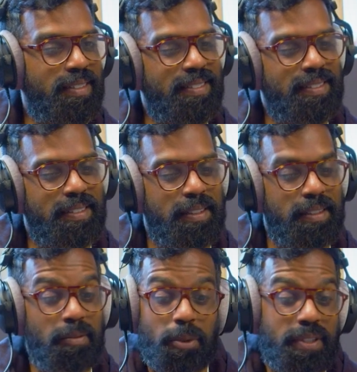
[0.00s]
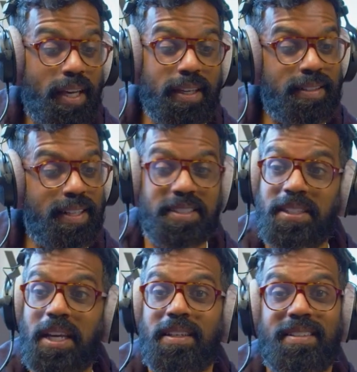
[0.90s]
yeah, we'll see. Let's
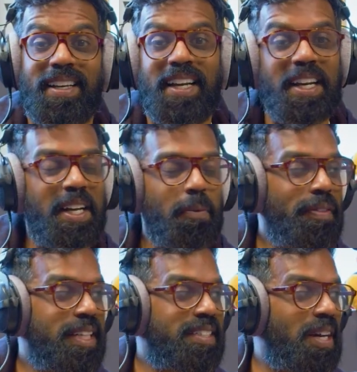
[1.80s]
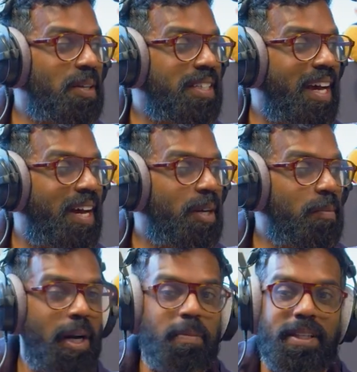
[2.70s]
see. When this goes out, it
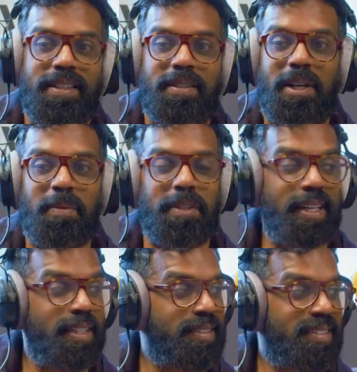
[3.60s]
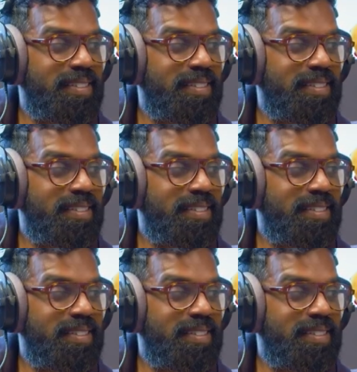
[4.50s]
might be the end.